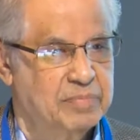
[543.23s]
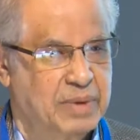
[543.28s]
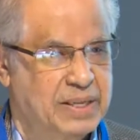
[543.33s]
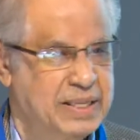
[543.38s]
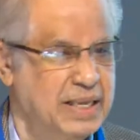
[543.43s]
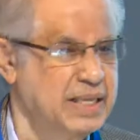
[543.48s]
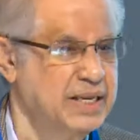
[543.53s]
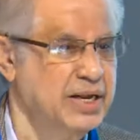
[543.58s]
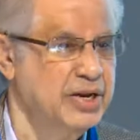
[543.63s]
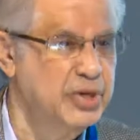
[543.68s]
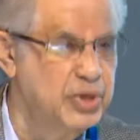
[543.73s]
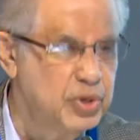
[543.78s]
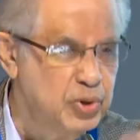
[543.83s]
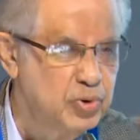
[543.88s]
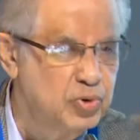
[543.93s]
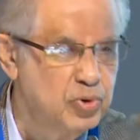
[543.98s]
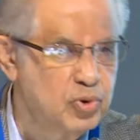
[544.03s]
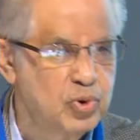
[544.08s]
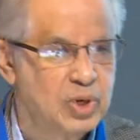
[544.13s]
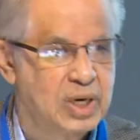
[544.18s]
But then the
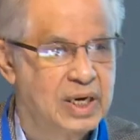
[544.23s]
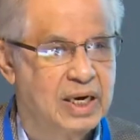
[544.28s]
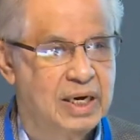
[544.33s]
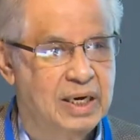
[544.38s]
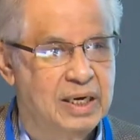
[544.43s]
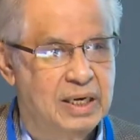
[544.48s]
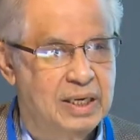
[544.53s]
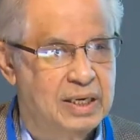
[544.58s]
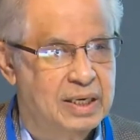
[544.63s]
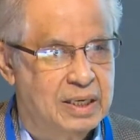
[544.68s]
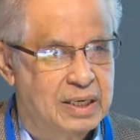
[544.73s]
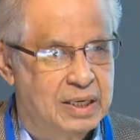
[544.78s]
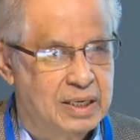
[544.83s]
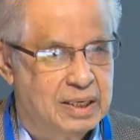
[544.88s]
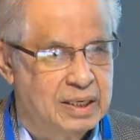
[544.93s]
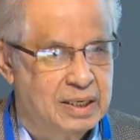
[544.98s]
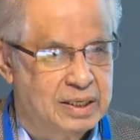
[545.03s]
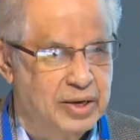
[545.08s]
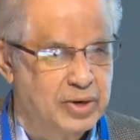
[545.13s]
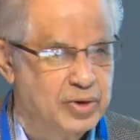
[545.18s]
new ruler,
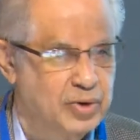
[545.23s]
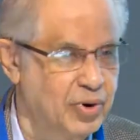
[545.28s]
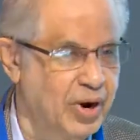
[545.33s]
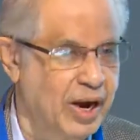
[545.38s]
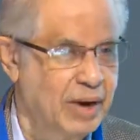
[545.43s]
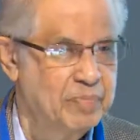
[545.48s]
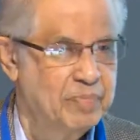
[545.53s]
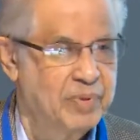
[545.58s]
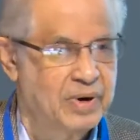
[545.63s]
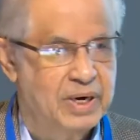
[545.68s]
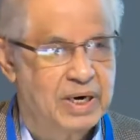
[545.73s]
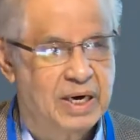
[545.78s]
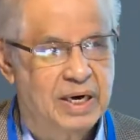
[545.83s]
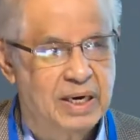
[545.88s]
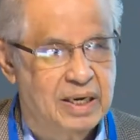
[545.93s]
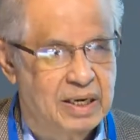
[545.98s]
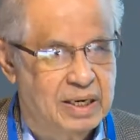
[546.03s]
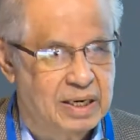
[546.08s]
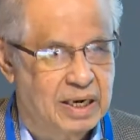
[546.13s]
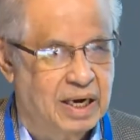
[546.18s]
the new
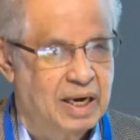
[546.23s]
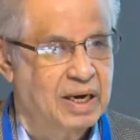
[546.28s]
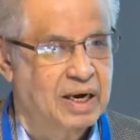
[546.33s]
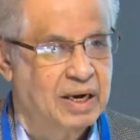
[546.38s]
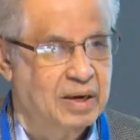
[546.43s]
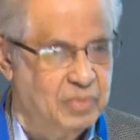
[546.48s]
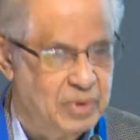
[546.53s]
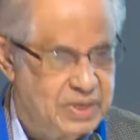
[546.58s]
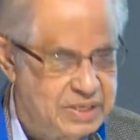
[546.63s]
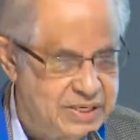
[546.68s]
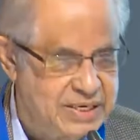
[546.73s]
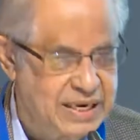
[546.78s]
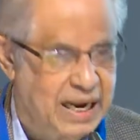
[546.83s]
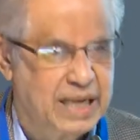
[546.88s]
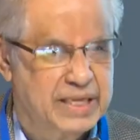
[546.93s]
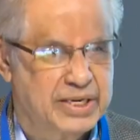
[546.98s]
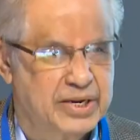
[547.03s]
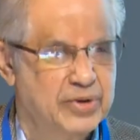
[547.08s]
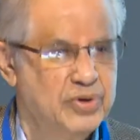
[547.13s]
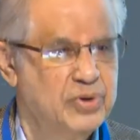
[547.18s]
emperor uh, will
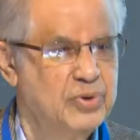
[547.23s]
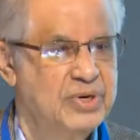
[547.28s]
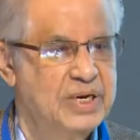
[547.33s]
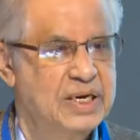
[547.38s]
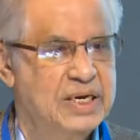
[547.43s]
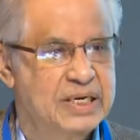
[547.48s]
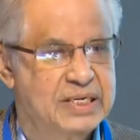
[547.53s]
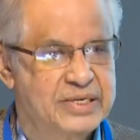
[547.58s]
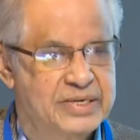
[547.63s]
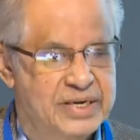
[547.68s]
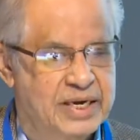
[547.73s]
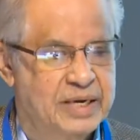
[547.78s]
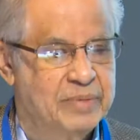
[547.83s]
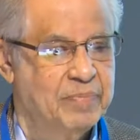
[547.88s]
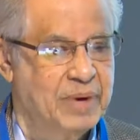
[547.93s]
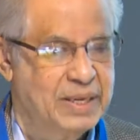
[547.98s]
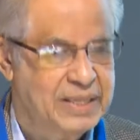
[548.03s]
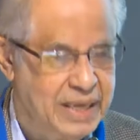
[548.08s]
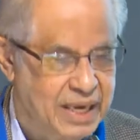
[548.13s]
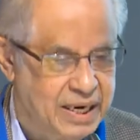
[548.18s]
start a new dynasty,
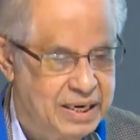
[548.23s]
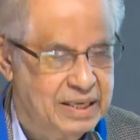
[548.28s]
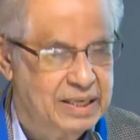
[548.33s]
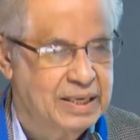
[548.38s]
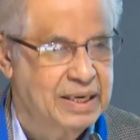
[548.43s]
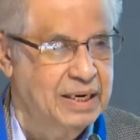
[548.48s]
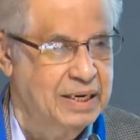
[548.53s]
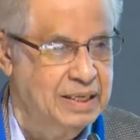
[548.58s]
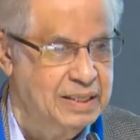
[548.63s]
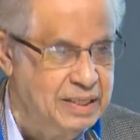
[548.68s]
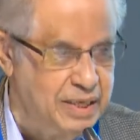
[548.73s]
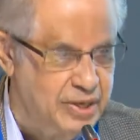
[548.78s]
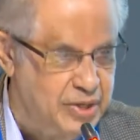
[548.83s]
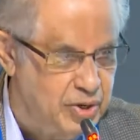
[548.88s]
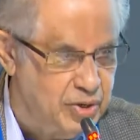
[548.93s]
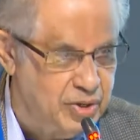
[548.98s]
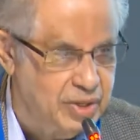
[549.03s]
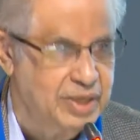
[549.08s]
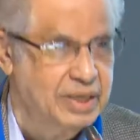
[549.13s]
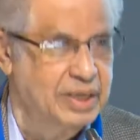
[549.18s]
but then the
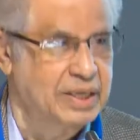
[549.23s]
new,